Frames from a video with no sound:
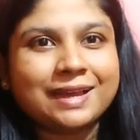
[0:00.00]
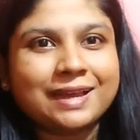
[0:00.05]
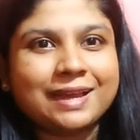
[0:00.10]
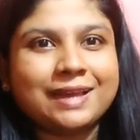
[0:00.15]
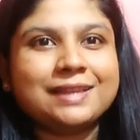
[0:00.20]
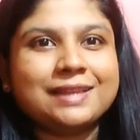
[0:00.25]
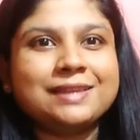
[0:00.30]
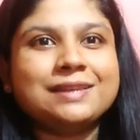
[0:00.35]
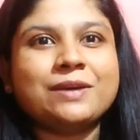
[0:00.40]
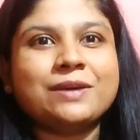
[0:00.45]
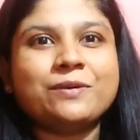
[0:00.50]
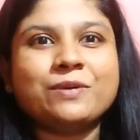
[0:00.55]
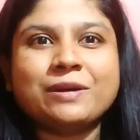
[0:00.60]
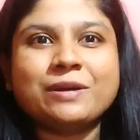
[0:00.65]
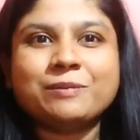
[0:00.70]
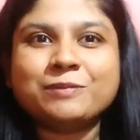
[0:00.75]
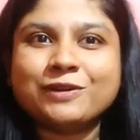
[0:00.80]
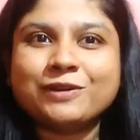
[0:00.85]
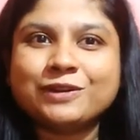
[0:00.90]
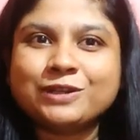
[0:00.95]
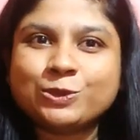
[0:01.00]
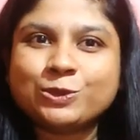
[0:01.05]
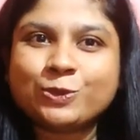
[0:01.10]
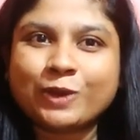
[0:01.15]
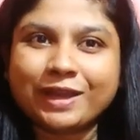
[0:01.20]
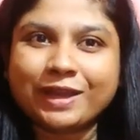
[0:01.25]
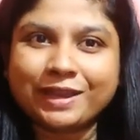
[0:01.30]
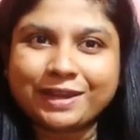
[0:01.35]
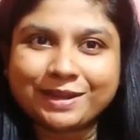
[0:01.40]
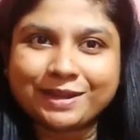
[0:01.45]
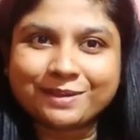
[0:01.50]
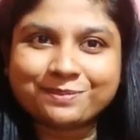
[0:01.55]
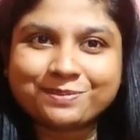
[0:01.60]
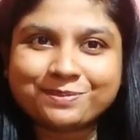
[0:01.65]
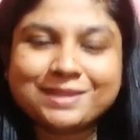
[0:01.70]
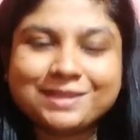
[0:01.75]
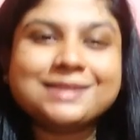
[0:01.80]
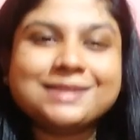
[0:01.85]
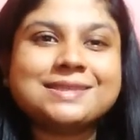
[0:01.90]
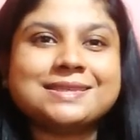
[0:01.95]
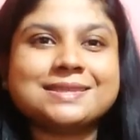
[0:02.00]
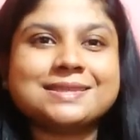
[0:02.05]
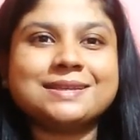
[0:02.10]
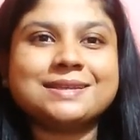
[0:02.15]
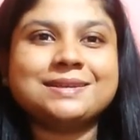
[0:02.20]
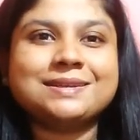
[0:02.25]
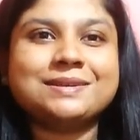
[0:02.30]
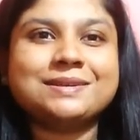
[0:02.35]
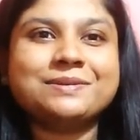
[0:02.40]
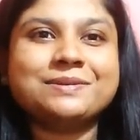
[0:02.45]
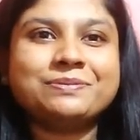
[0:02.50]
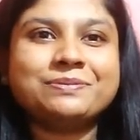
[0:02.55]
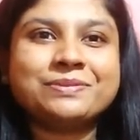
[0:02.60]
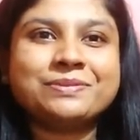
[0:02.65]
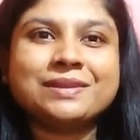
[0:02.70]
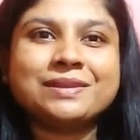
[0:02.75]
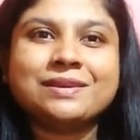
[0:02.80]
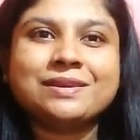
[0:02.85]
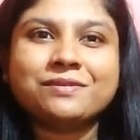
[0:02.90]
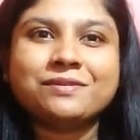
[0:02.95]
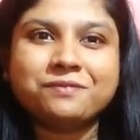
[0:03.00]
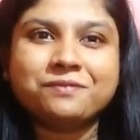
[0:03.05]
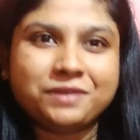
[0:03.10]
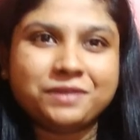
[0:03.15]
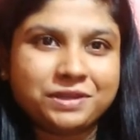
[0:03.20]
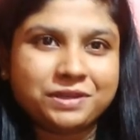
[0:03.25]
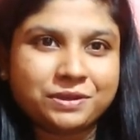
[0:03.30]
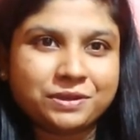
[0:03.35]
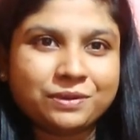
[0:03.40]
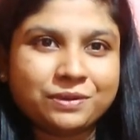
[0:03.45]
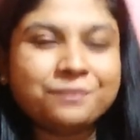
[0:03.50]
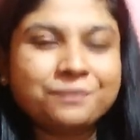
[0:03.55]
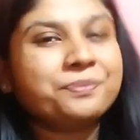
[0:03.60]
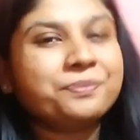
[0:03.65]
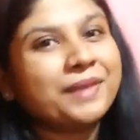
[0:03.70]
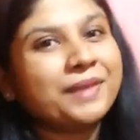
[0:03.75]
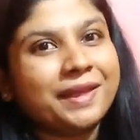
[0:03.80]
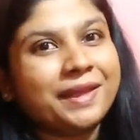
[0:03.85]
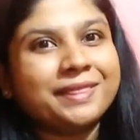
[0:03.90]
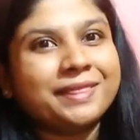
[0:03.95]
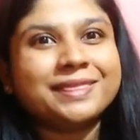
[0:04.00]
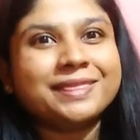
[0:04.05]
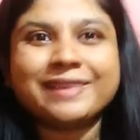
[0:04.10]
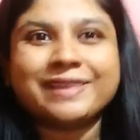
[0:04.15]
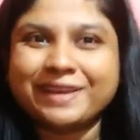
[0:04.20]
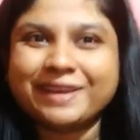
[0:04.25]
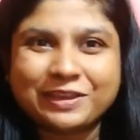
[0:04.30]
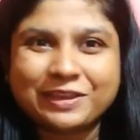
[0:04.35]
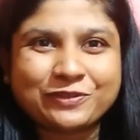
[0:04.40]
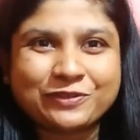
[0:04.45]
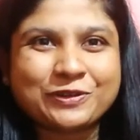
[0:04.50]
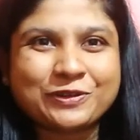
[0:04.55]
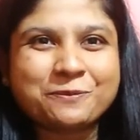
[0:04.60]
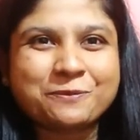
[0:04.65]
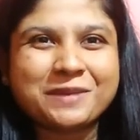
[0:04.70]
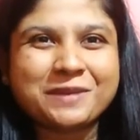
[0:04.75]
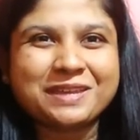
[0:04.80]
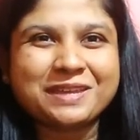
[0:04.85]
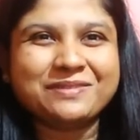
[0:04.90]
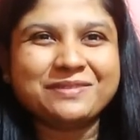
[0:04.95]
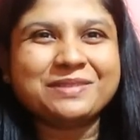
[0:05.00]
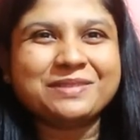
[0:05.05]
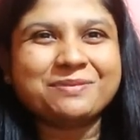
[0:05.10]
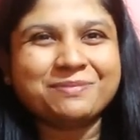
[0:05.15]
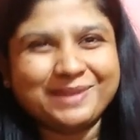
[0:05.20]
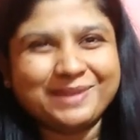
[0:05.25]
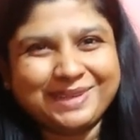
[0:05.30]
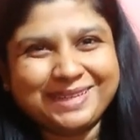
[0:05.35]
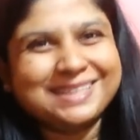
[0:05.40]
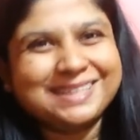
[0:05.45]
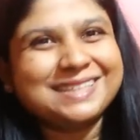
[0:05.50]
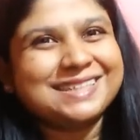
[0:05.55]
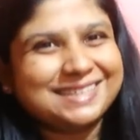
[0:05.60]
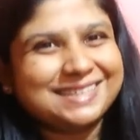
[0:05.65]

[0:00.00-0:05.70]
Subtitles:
And now I'm going to wind up this video, and thank you for being with me.